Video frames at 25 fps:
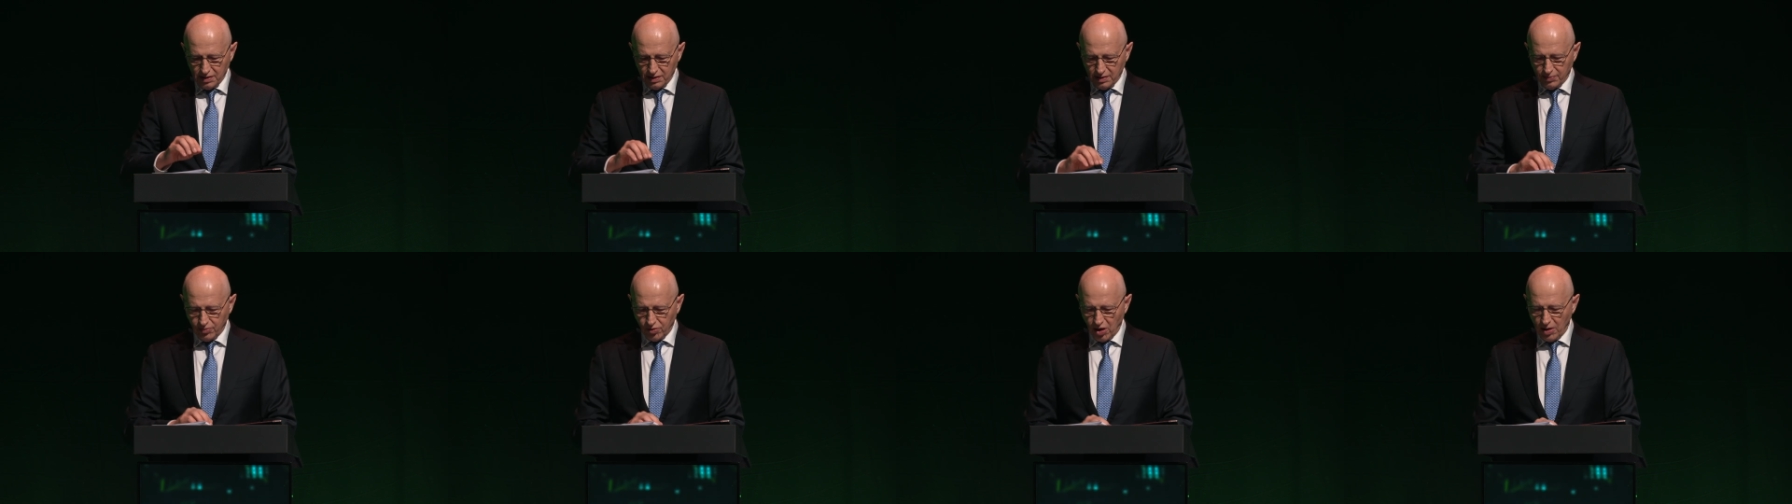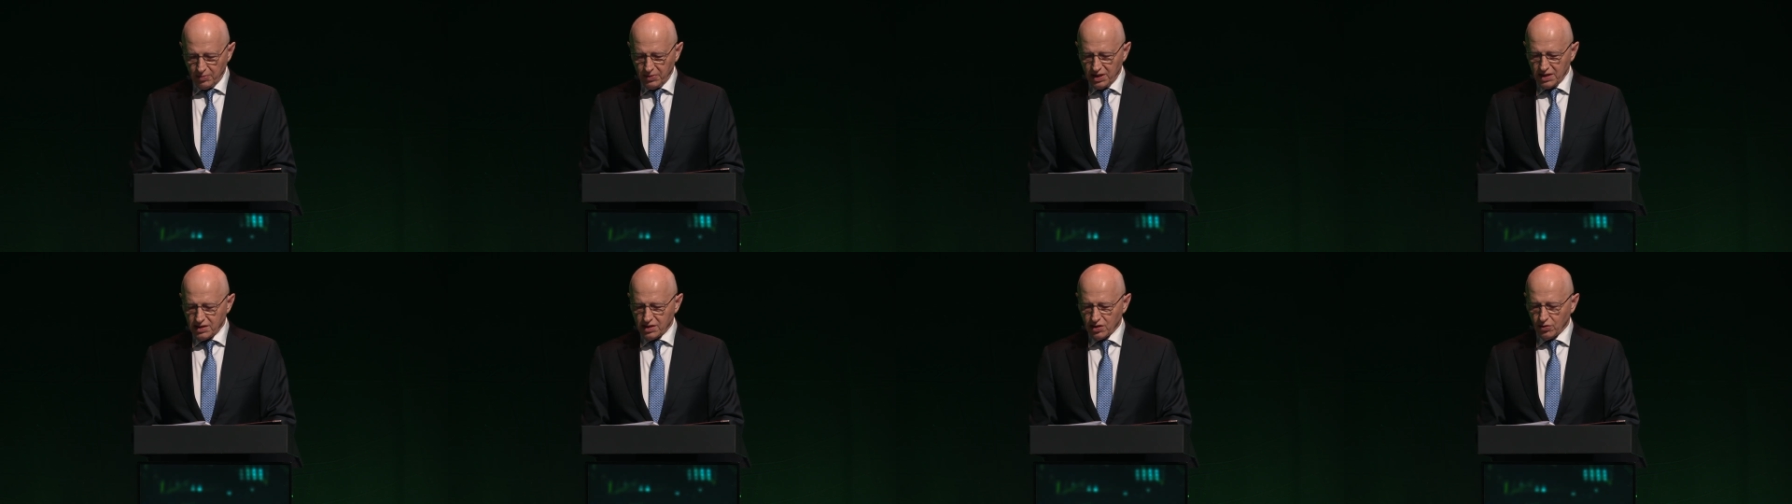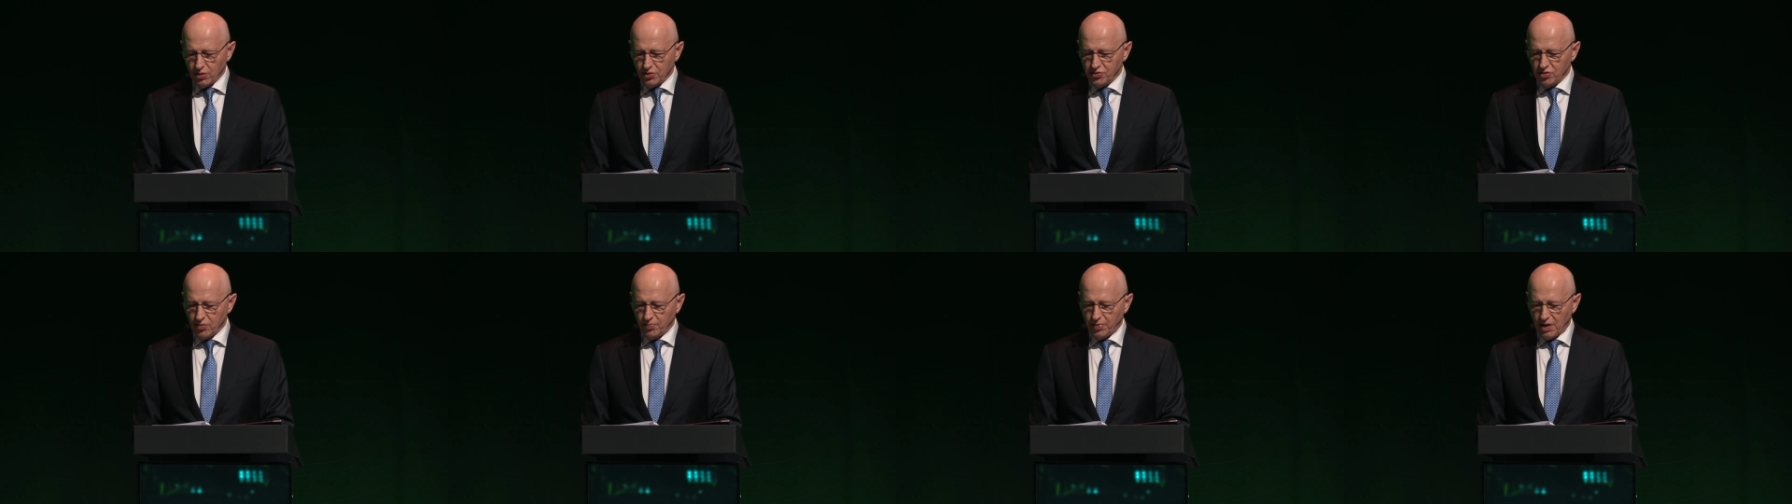the Prime Minister
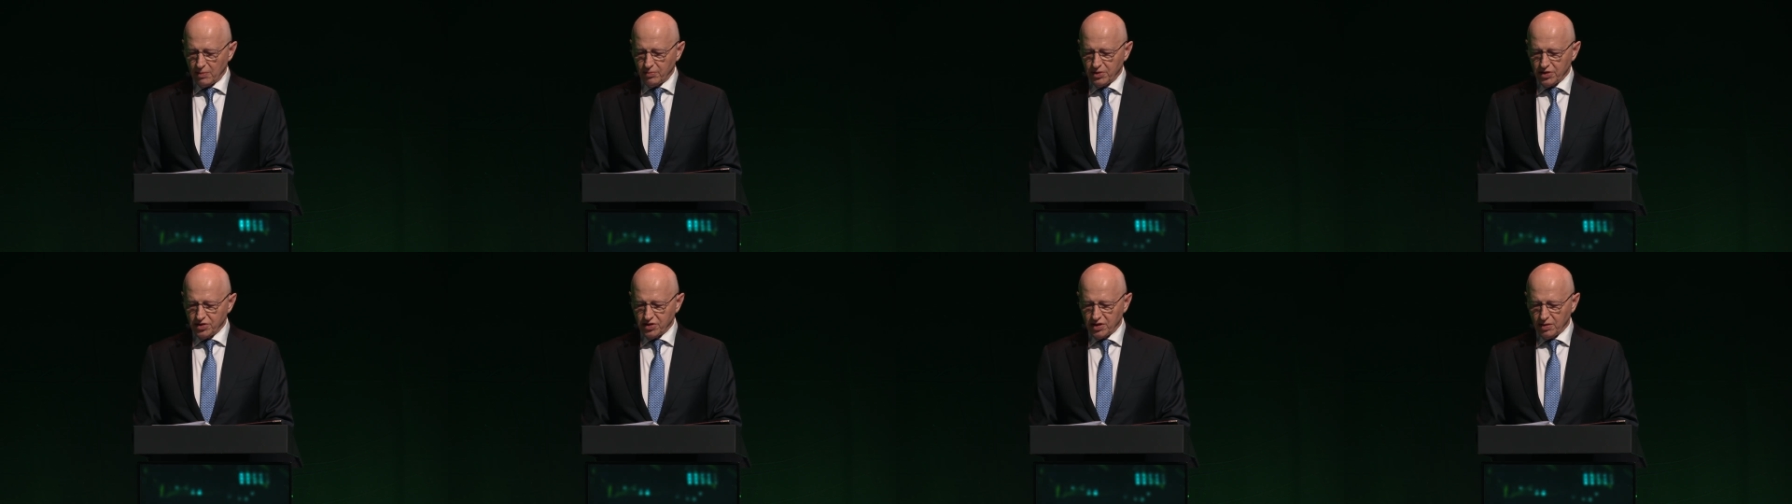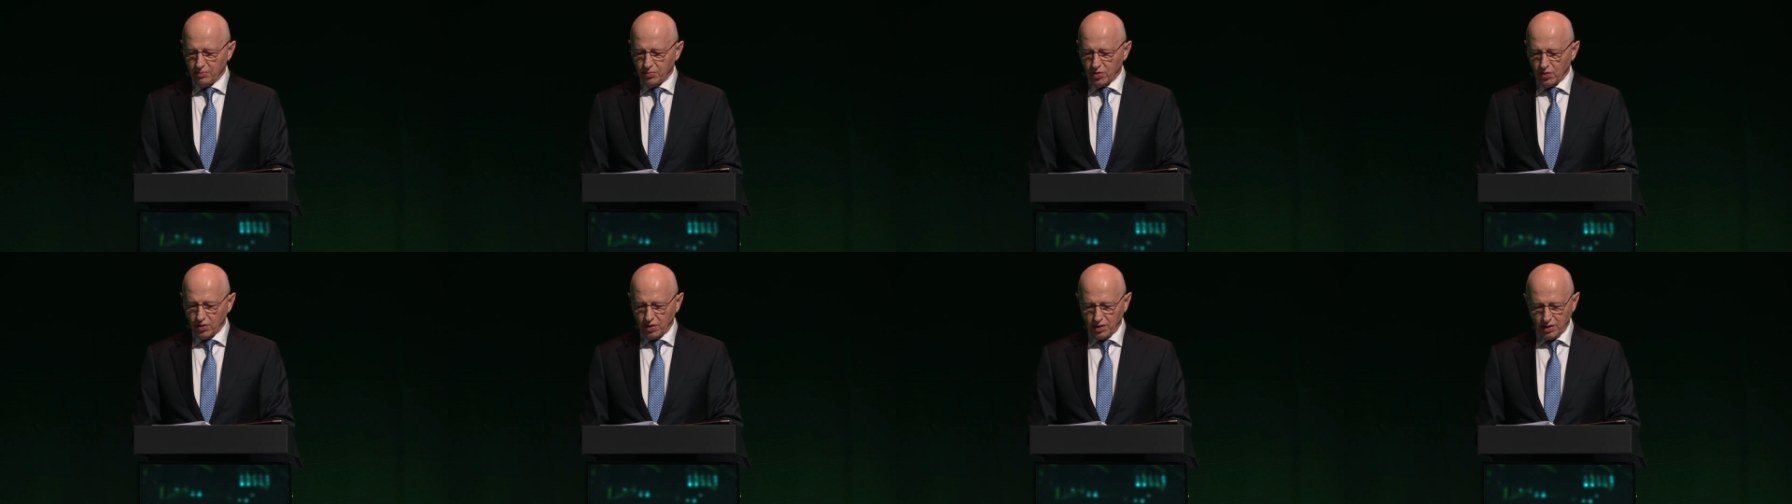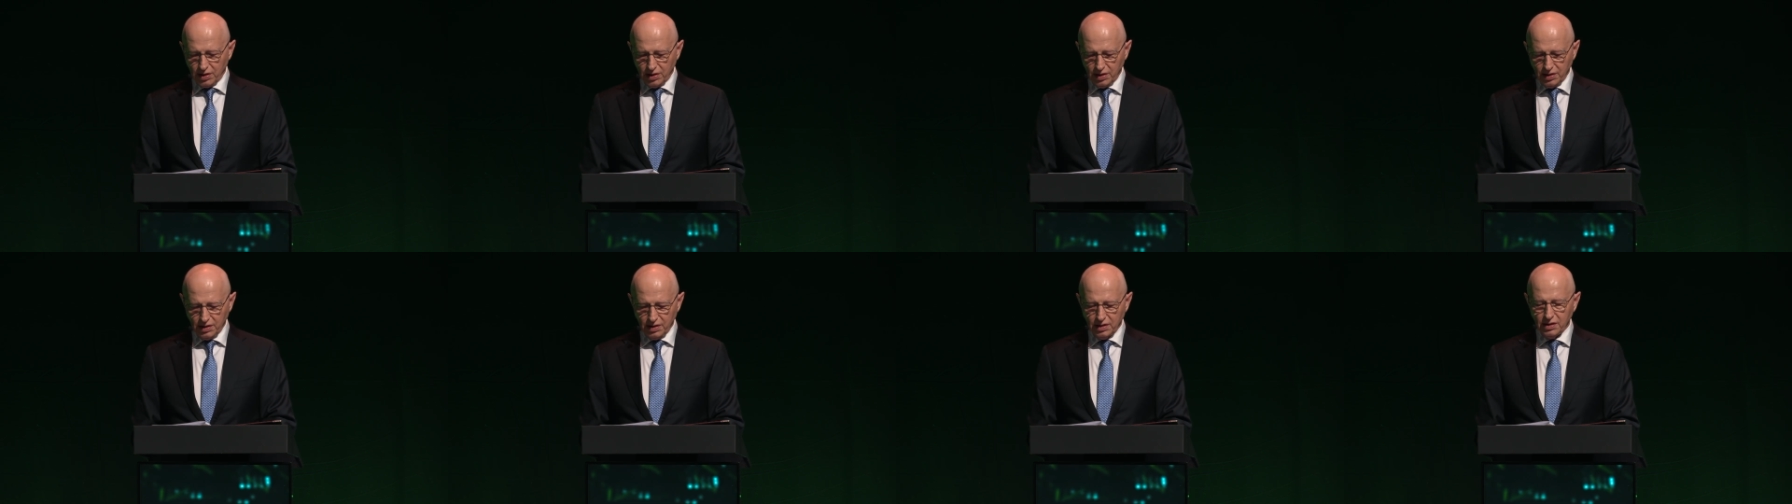also published a
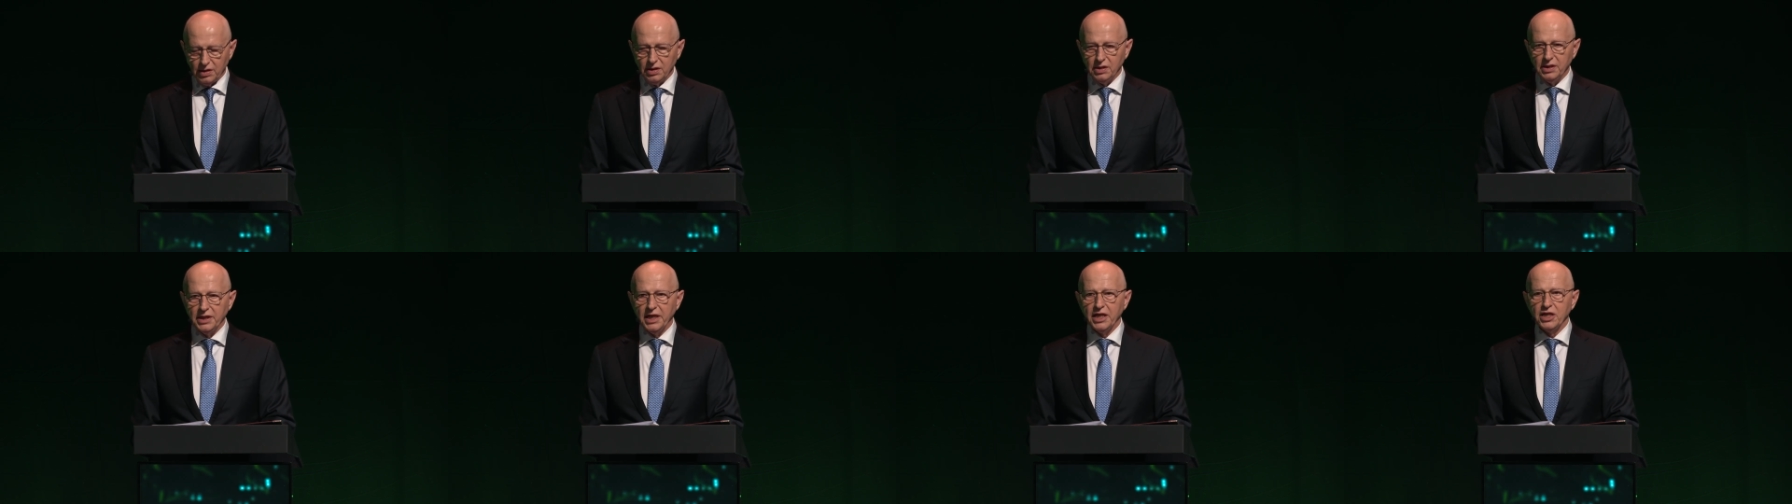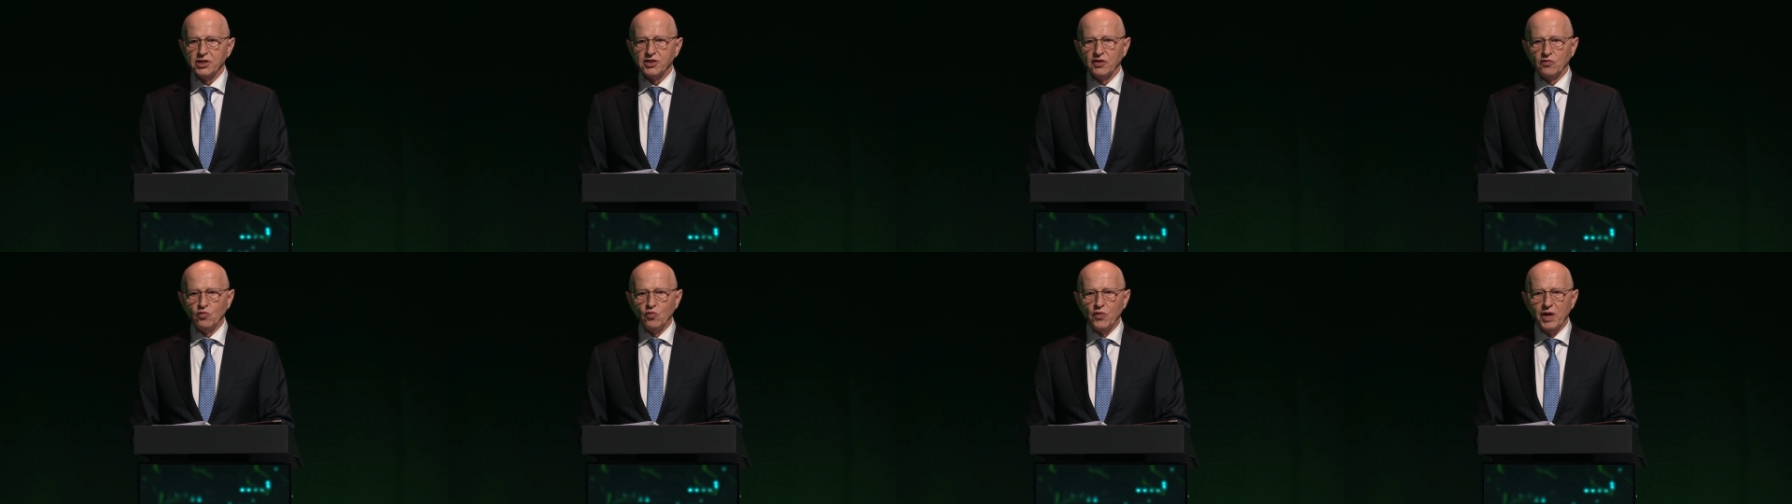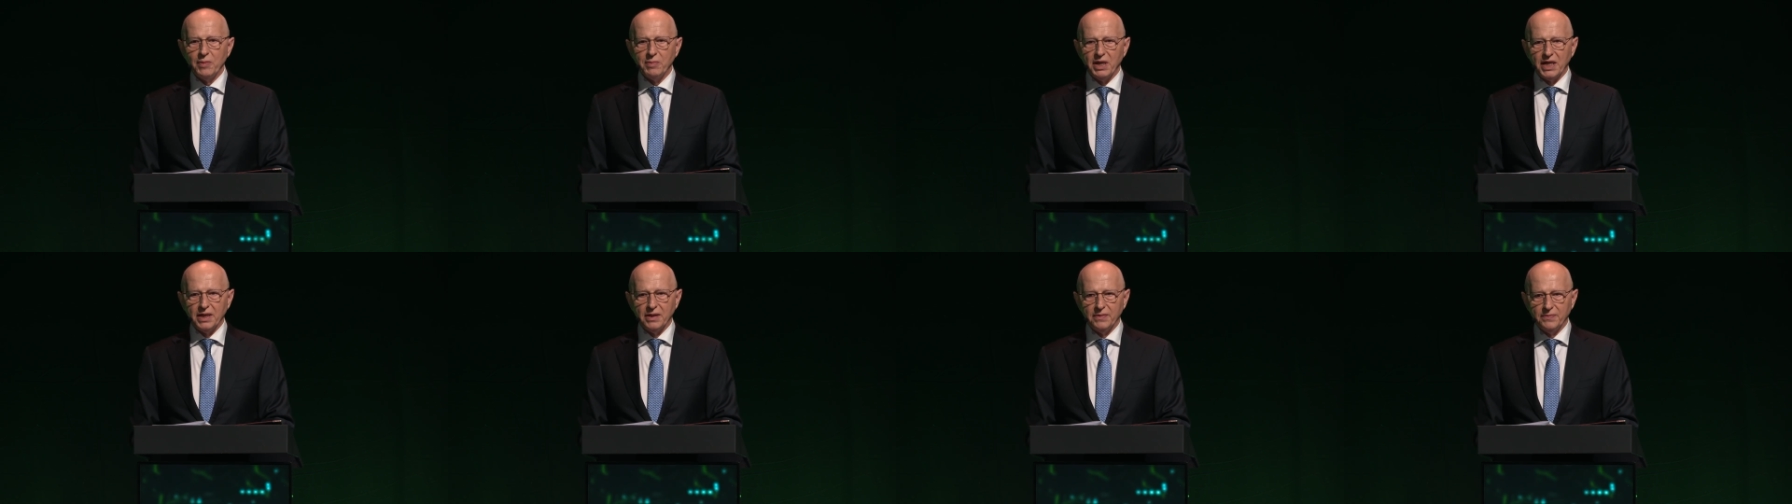book, The Age of
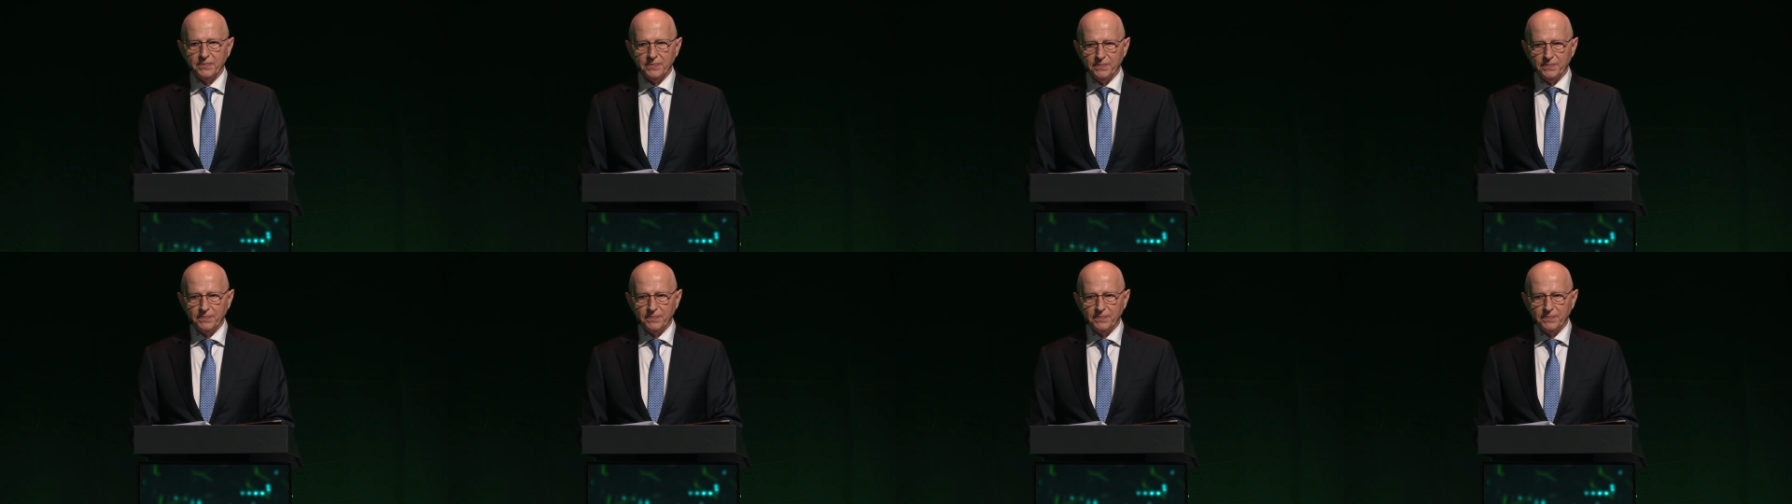Women,